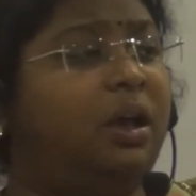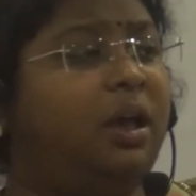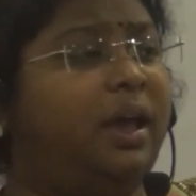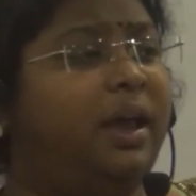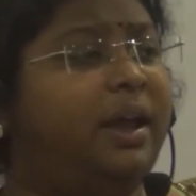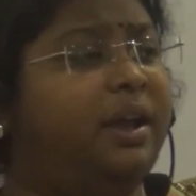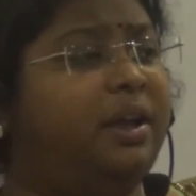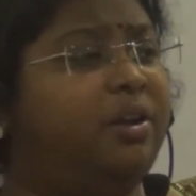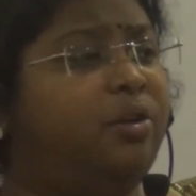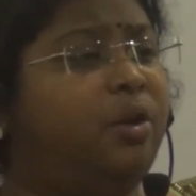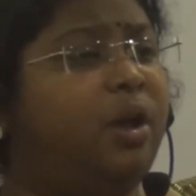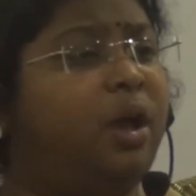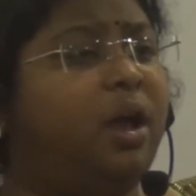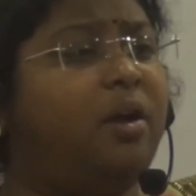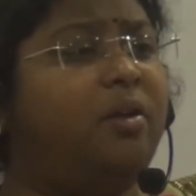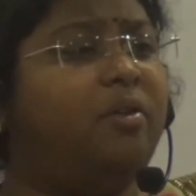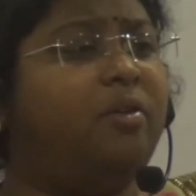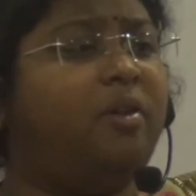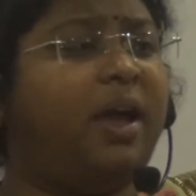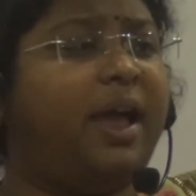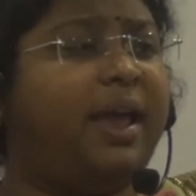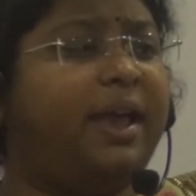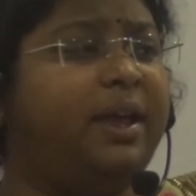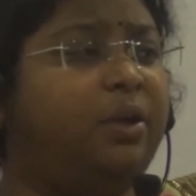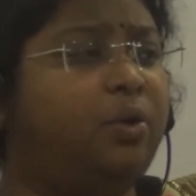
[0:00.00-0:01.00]
And you
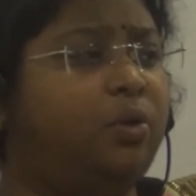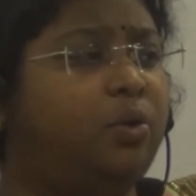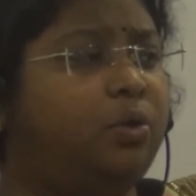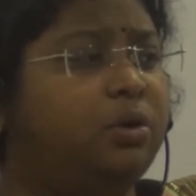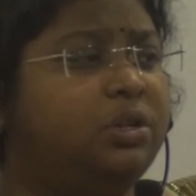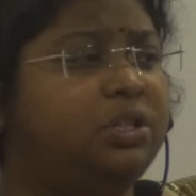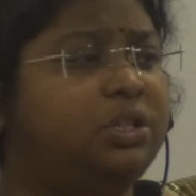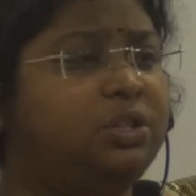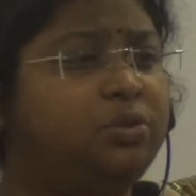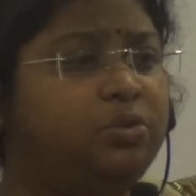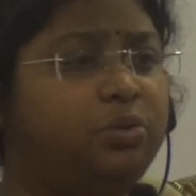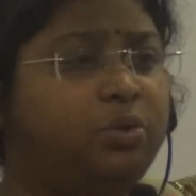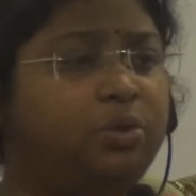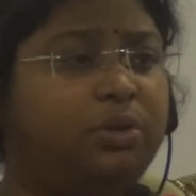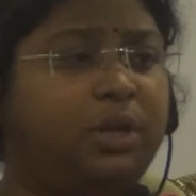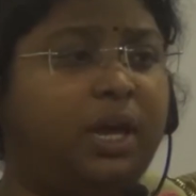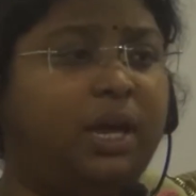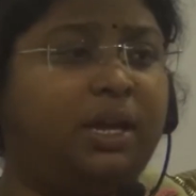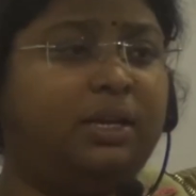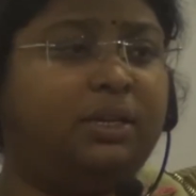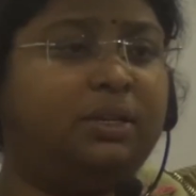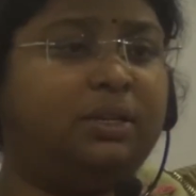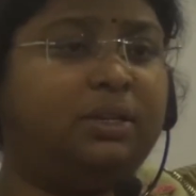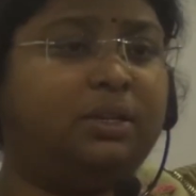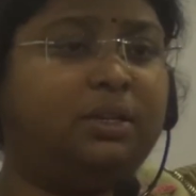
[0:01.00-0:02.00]
have high courts, you know
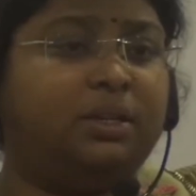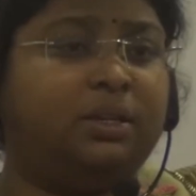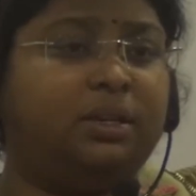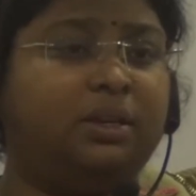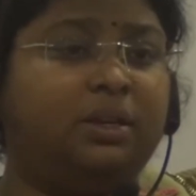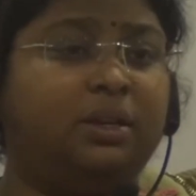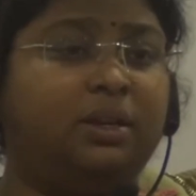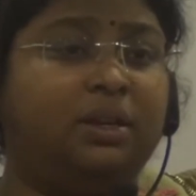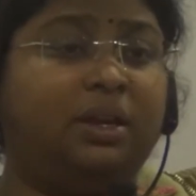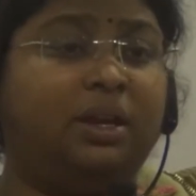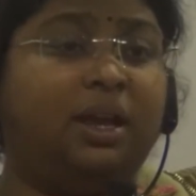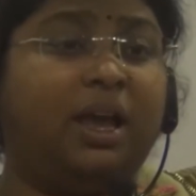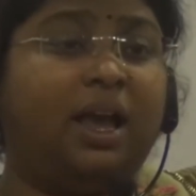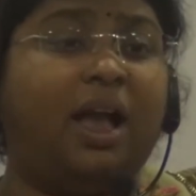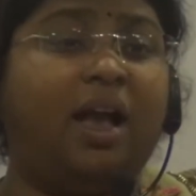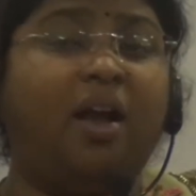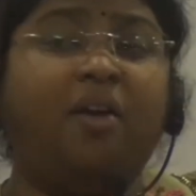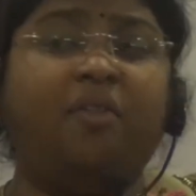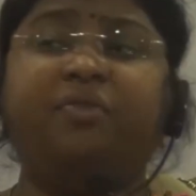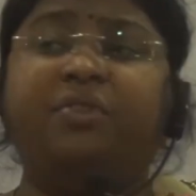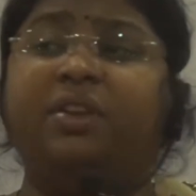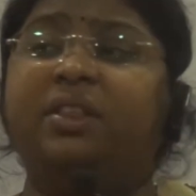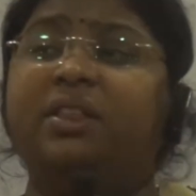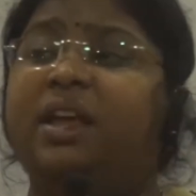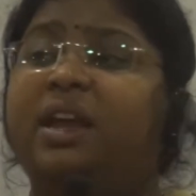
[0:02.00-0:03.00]
that.
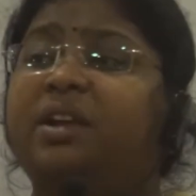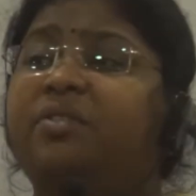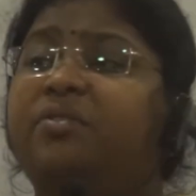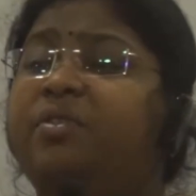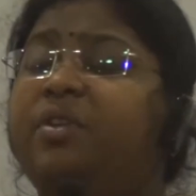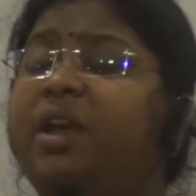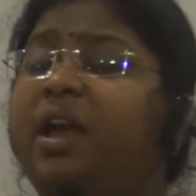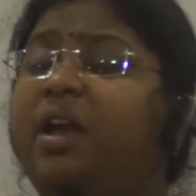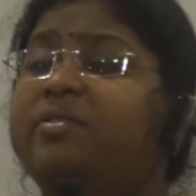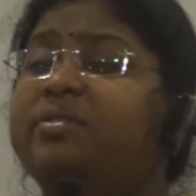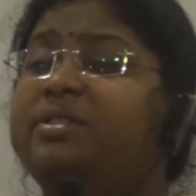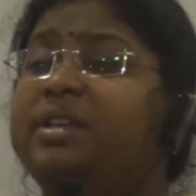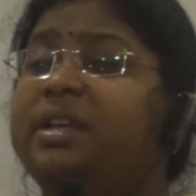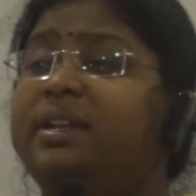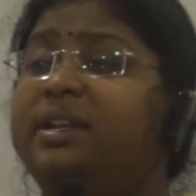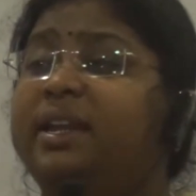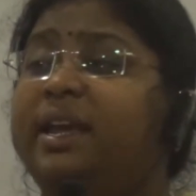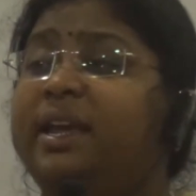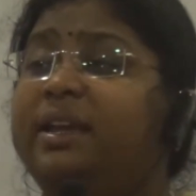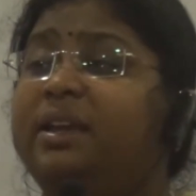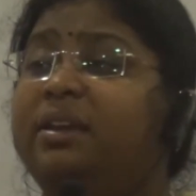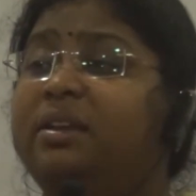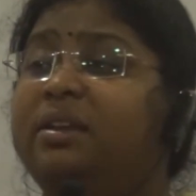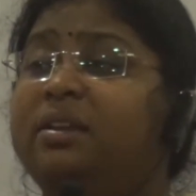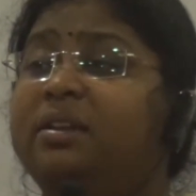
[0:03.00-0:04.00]
After that, we have
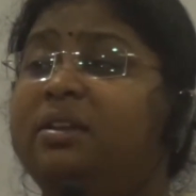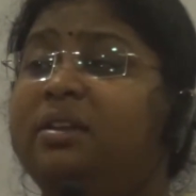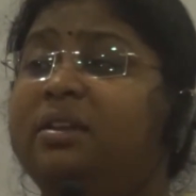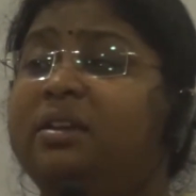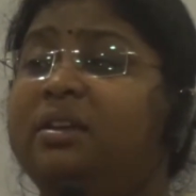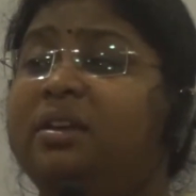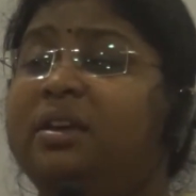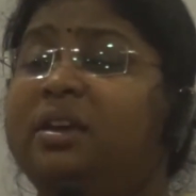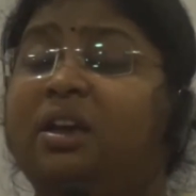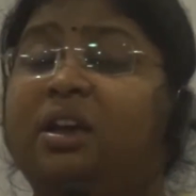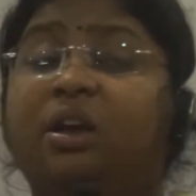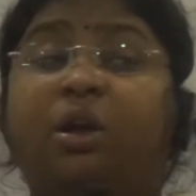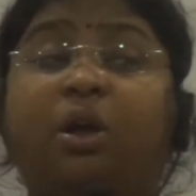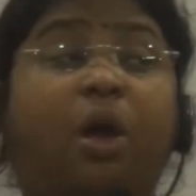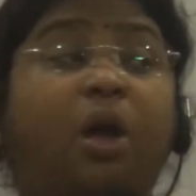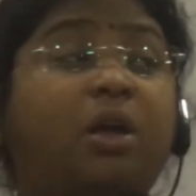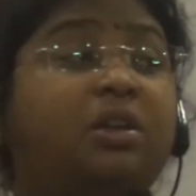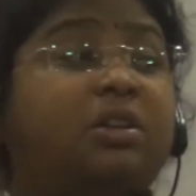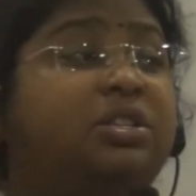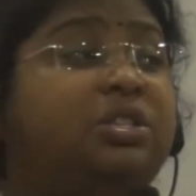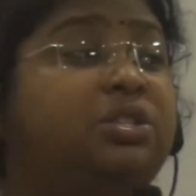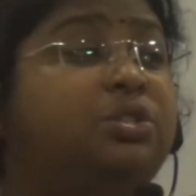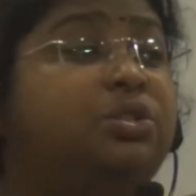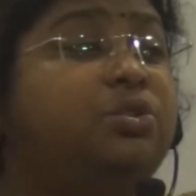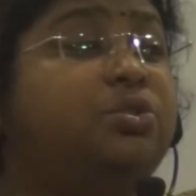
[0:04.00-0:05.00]
certain
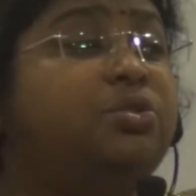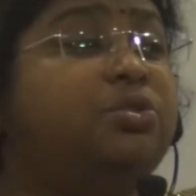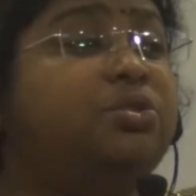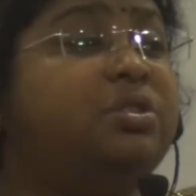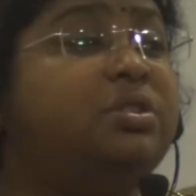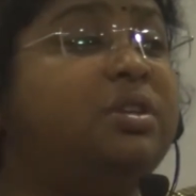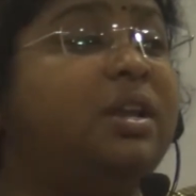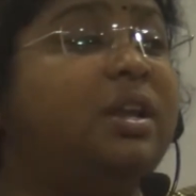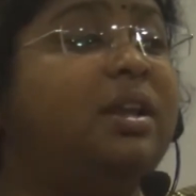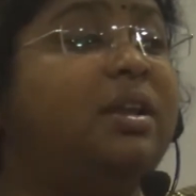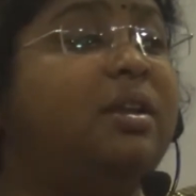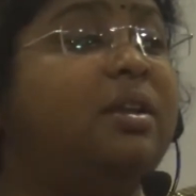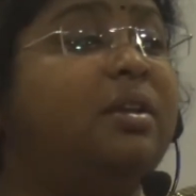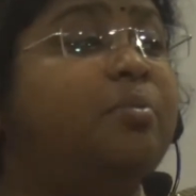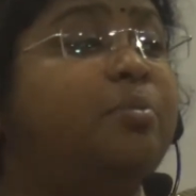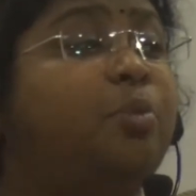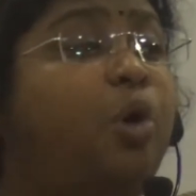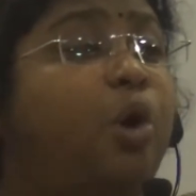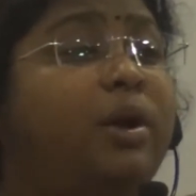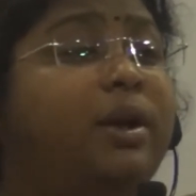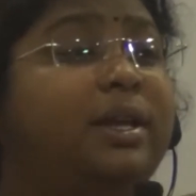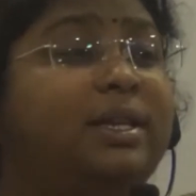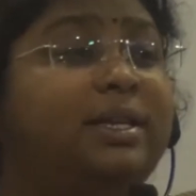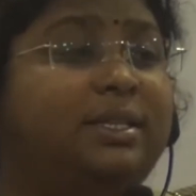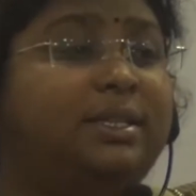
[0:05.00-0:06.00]
constitutional
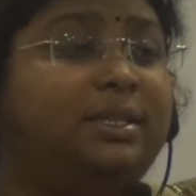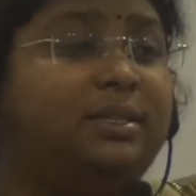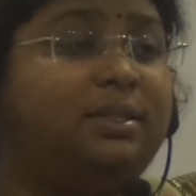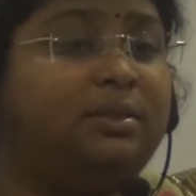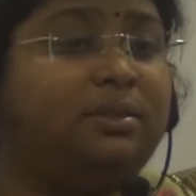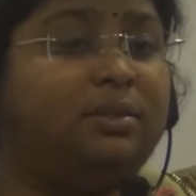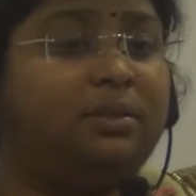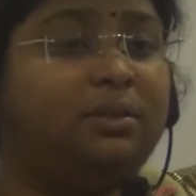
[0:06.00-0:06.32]
bodies.